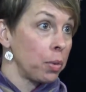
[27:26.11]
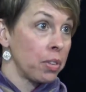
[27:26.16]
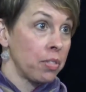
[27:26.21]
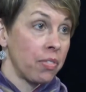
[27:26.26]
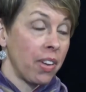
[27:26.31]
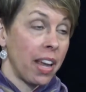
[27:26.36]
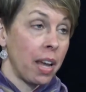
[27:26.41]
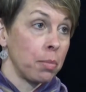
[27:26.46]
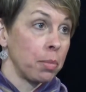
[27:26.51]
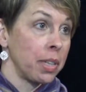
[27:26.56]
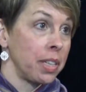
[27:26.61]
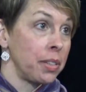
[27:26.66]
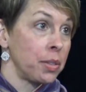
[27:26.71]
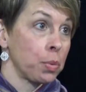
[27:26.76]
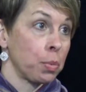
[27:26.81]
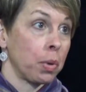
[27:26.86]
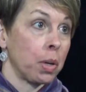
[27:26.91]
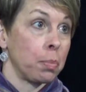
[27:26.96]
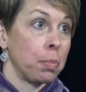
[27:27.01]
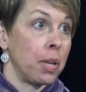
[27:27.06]
with
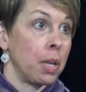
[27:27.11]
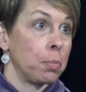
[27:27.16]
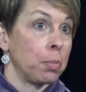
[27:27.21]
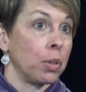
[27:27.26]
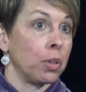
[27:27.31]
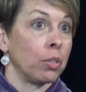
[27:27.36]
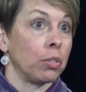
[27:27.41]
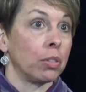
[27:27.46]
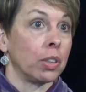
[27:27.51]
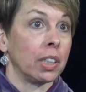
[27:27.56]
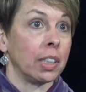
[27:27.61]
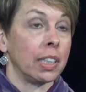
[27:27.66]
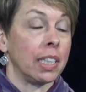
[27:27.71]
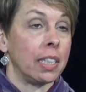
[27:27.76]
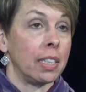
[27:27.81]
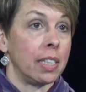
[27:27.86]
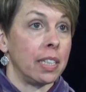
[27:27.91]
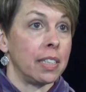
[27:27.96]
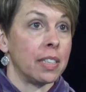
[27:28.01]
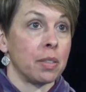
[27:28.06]
families where people
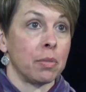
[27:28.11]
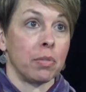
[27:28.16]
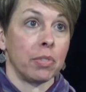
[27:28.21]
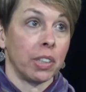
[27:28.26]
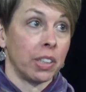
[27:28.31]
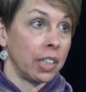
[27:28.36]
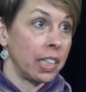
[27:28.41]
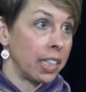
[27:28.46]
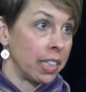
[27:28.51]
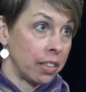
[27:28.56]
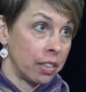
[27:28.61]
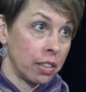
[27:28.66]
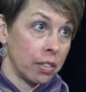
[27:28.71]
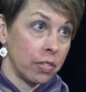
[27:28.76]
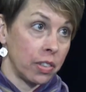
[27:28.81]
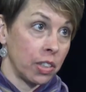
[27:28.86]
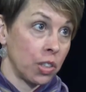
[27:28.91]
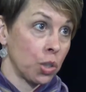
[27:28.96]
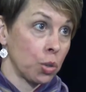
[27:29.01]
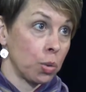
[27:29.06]
really need some very
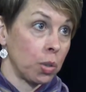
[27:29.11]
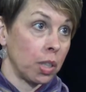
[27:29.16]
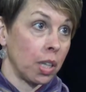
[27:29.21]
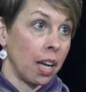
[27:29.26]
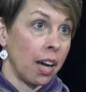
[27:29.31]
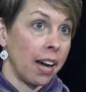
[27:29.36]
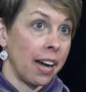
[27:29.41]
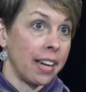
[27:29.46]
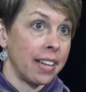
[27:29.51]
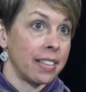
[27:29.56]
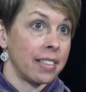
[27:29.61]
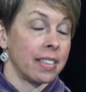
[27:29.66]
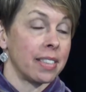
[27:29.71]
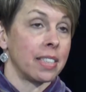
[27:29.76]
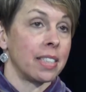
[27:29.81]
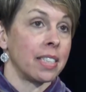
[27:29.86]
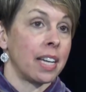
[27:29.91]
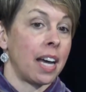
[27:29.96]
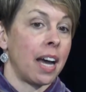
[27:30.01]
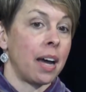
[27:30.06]
individualized,